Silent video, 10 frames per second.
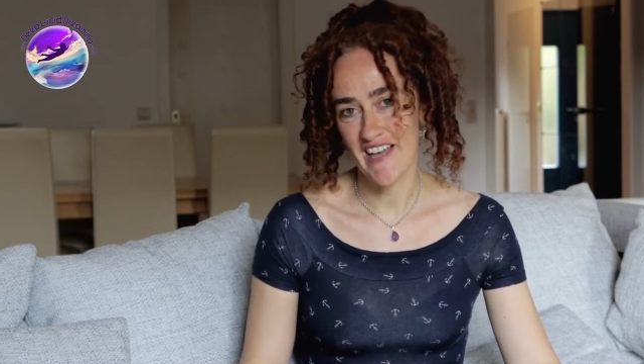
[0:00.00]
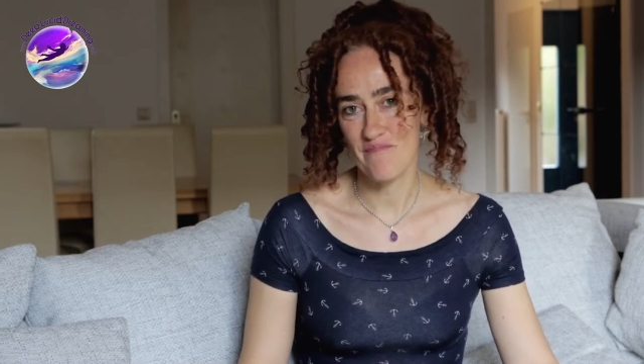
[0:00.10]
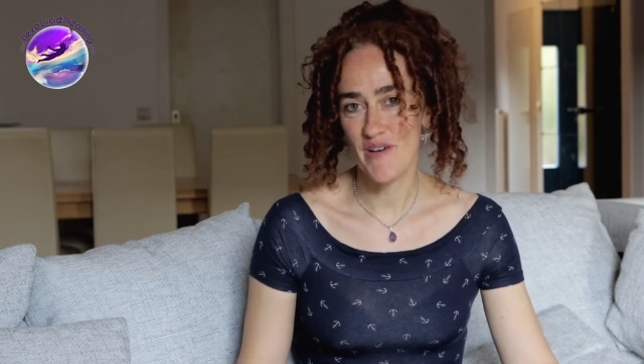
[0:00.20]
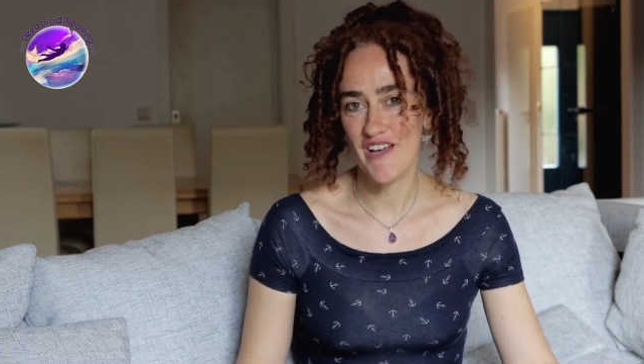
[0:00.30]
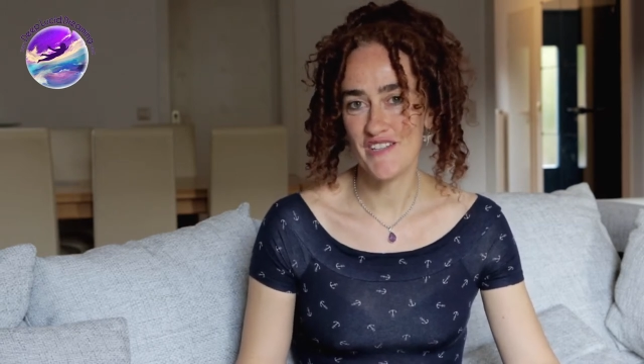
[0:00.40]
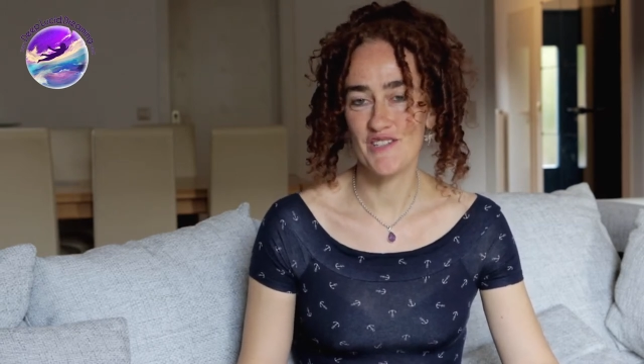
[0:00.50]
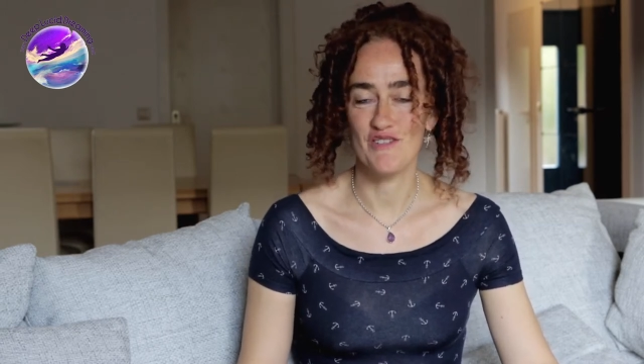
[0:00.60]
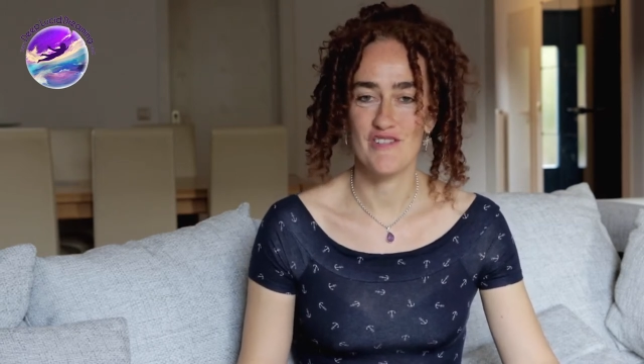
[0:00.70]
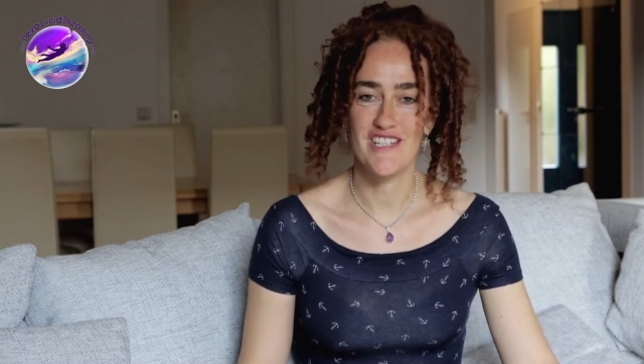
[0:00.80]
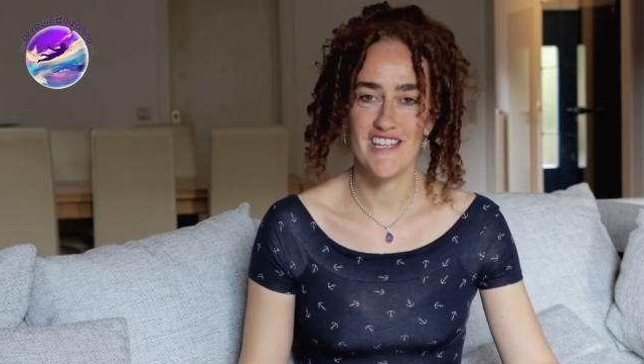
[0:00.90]
and
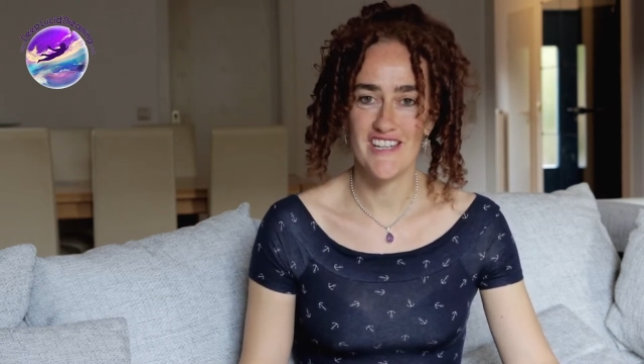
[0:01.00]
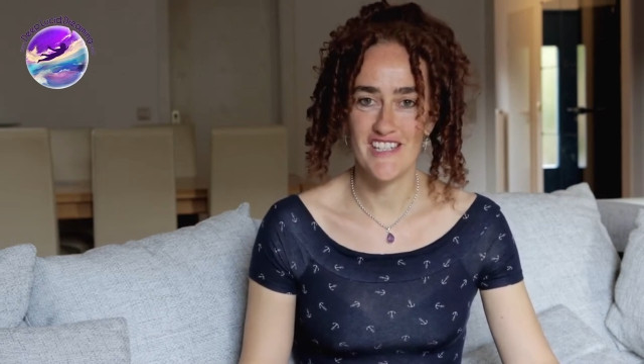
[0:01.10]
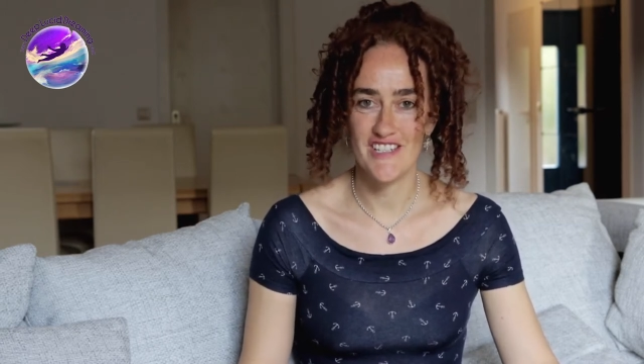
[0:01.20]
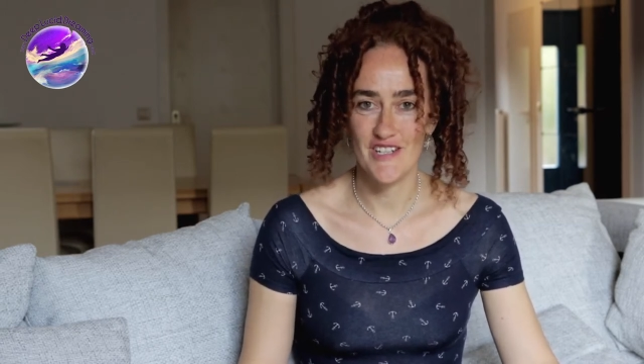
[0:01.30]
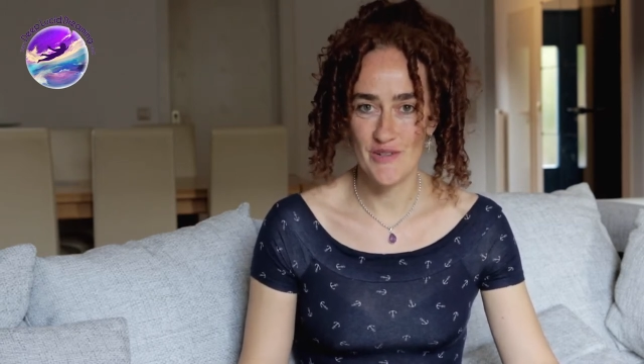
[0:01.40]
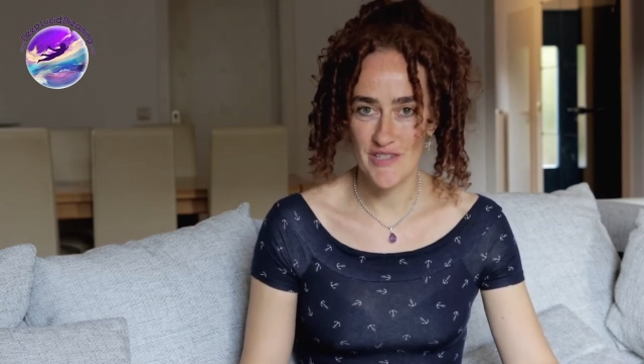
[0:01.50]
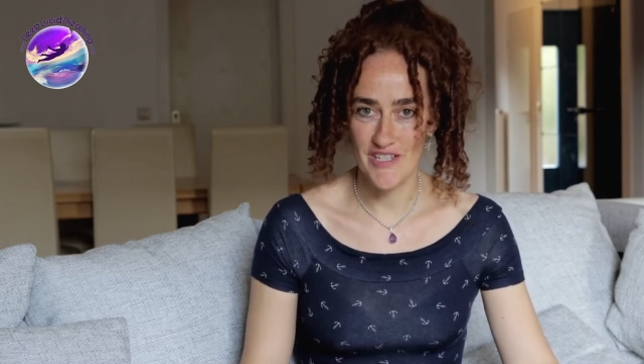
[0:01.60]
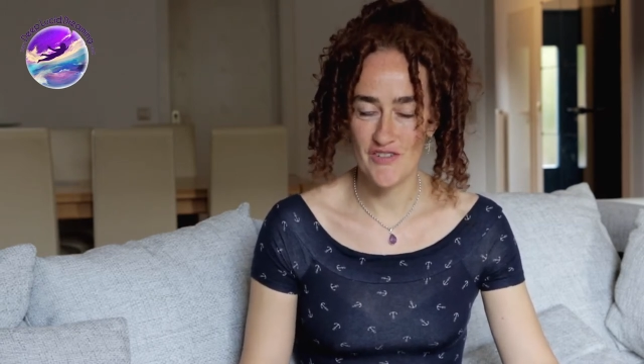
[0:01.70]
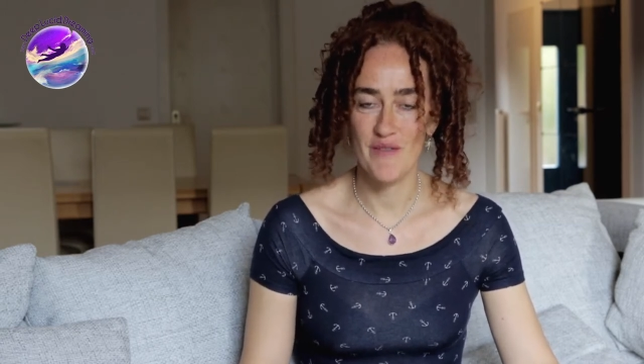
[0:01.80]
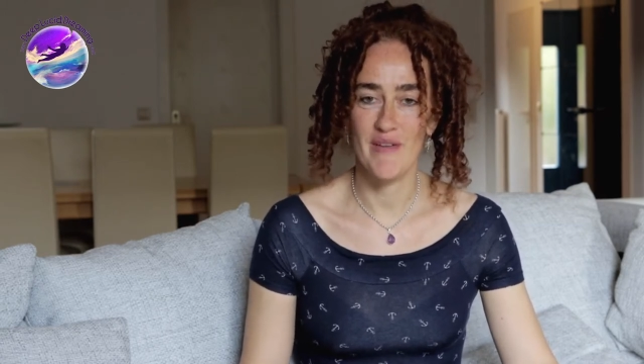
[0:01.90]
personal research into lucid
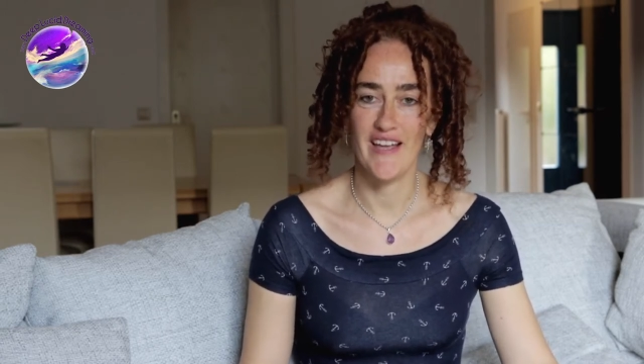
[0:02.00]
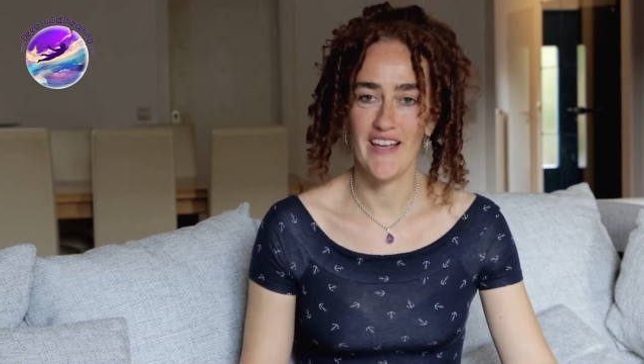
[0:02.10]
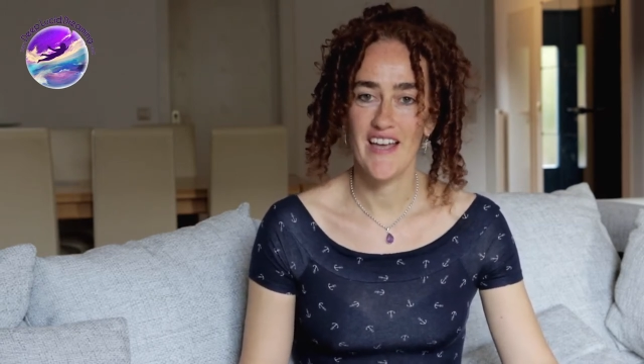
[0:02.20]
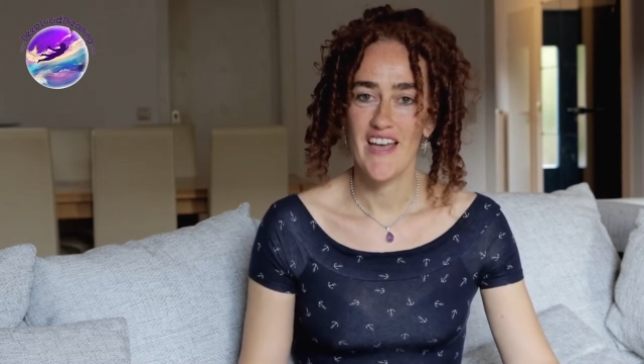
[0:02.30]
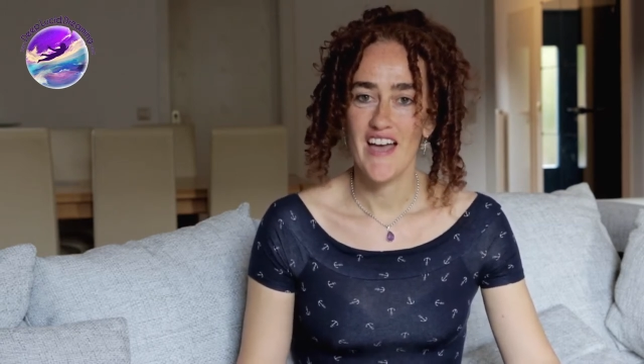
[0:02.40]
dreaming,